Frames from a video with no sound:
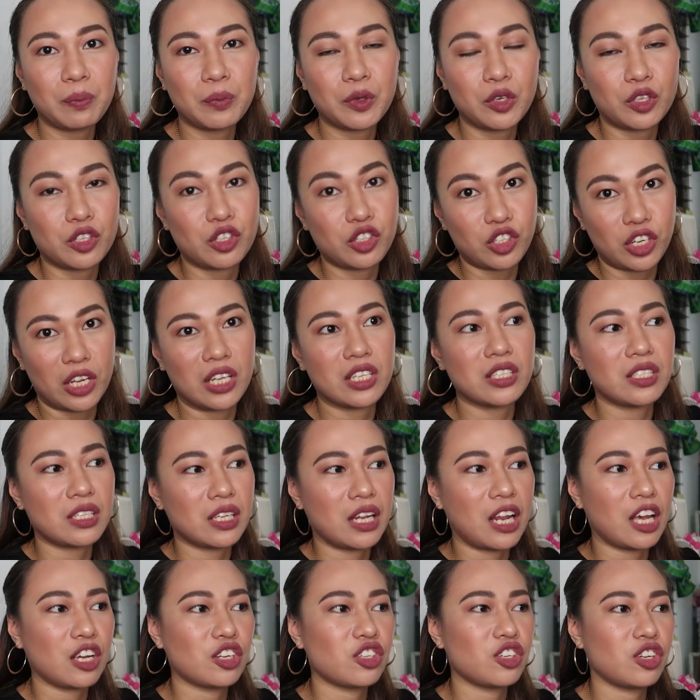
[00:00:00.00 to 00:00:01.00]
up your shade
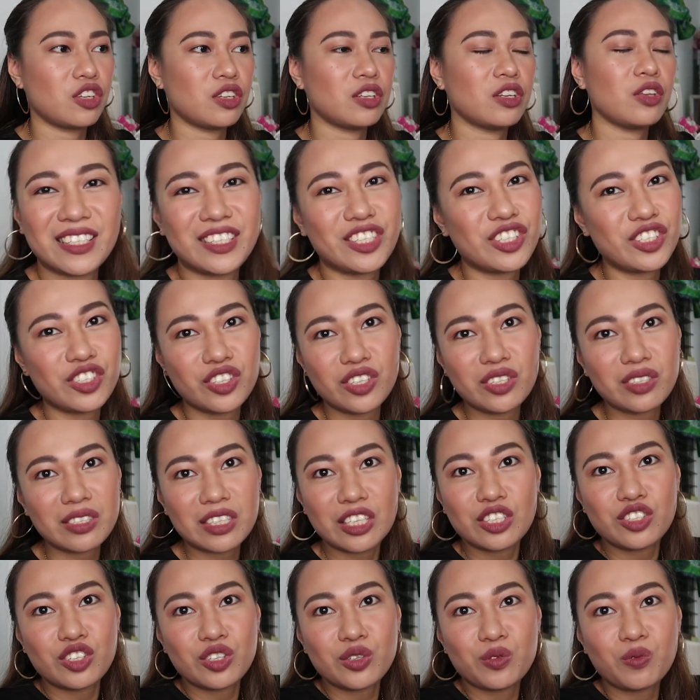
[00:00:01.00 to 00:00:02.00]
selection. There's
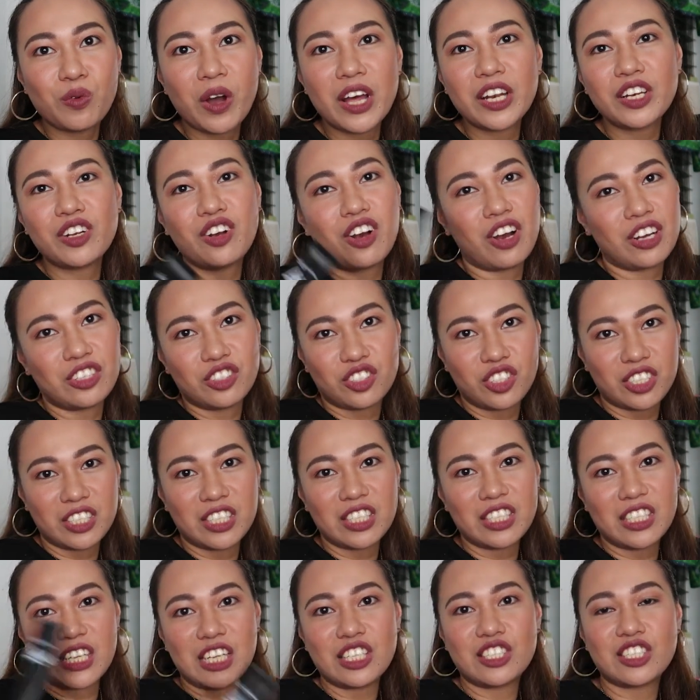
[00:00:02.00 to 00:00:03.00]
just one con,
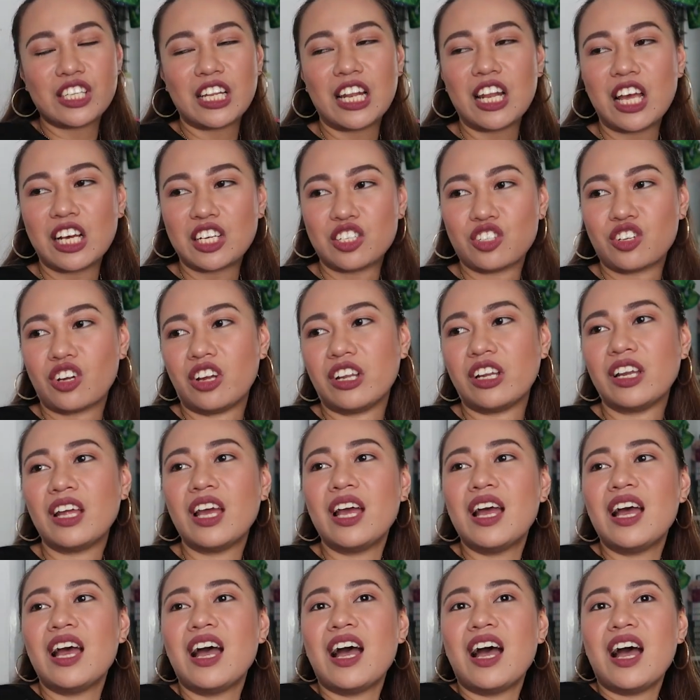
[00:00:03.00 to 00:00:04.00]
just the shade selection.
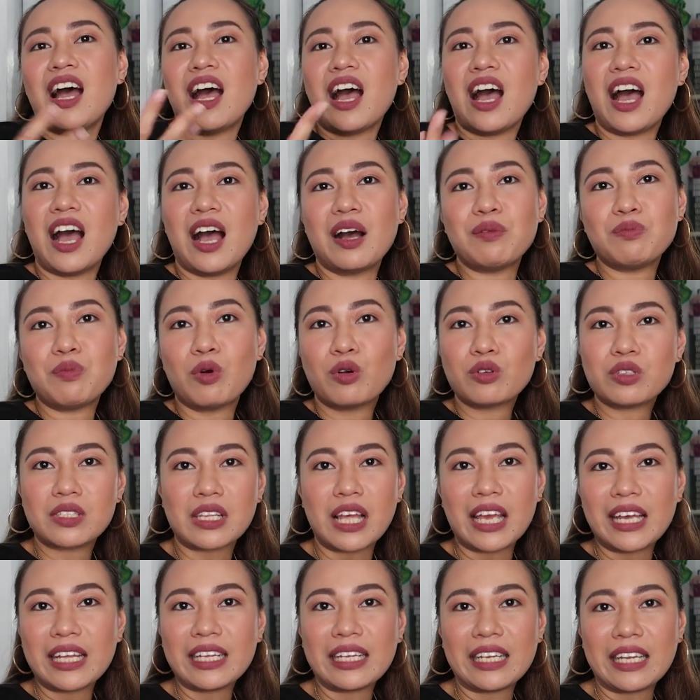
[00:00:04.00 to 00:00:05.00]

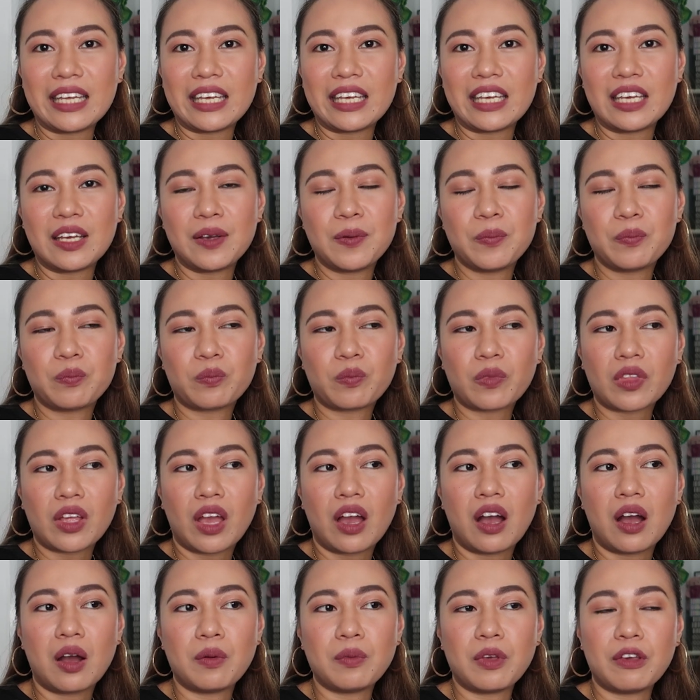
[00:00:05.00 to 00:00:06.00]
Most likely,
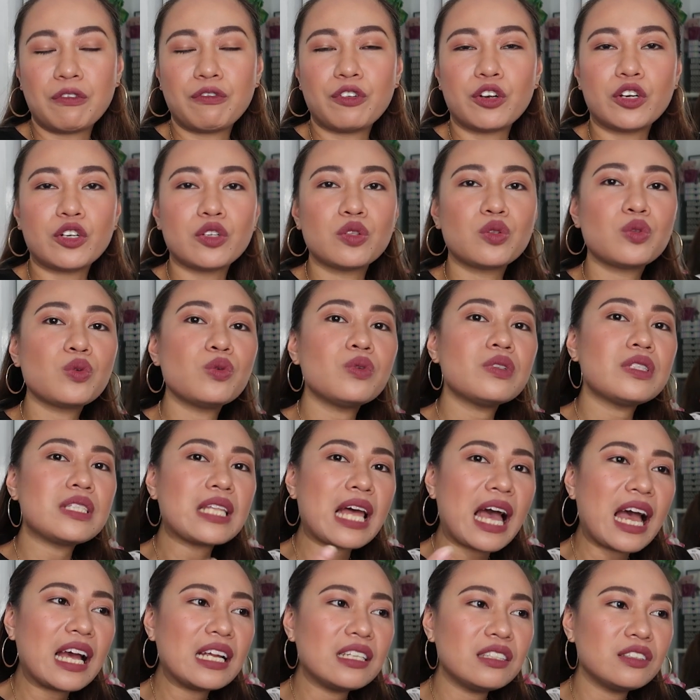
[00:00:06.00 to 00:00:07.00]
if you're too
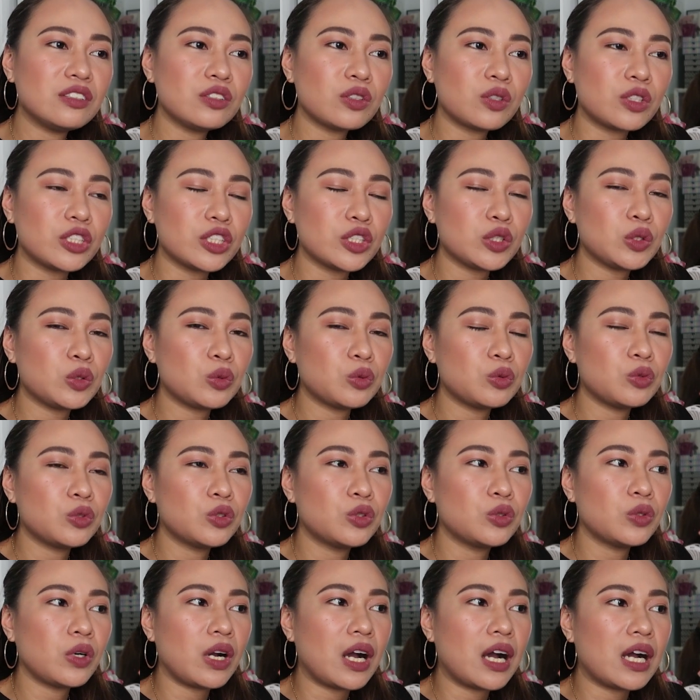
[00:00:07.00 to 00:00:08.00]
tan or
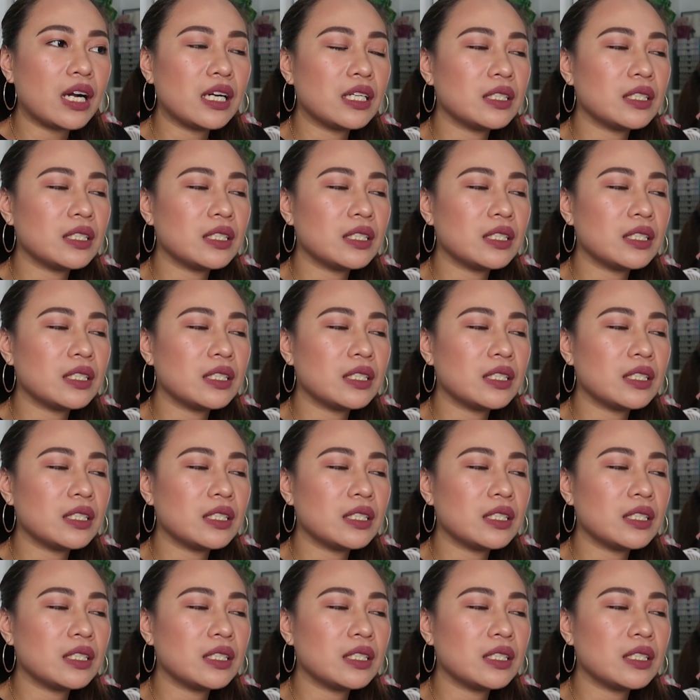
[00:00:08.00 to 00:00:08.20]
too